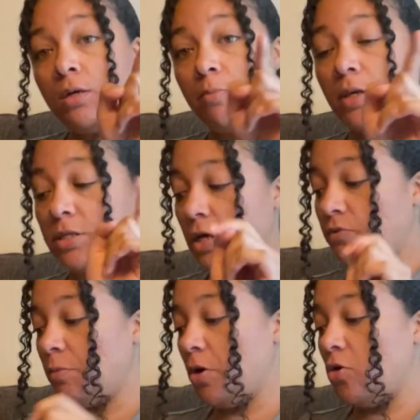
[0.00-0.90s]
Pizza Hut
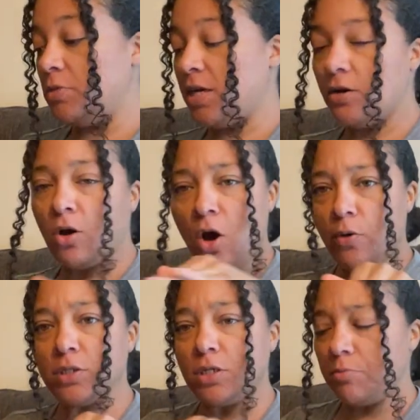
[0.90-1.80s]
from my hometown,
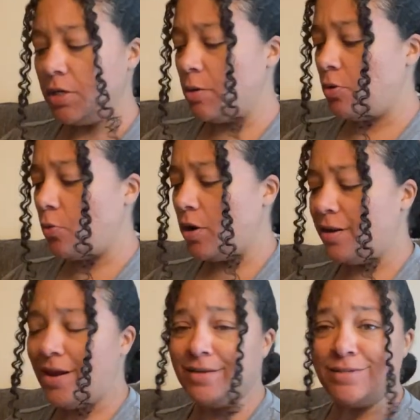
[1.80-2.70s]
always gonna be number one. It
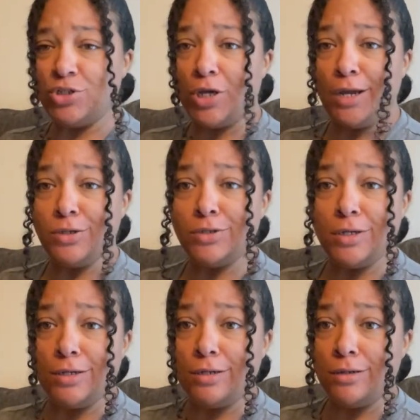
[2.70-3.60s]
hasn't changed
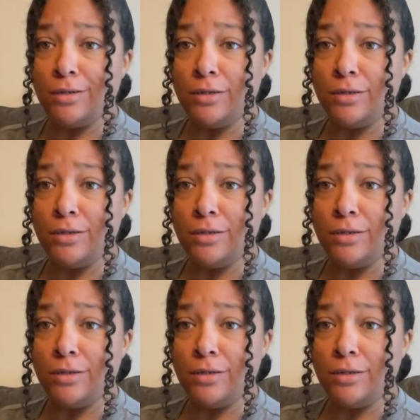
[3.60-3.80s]
in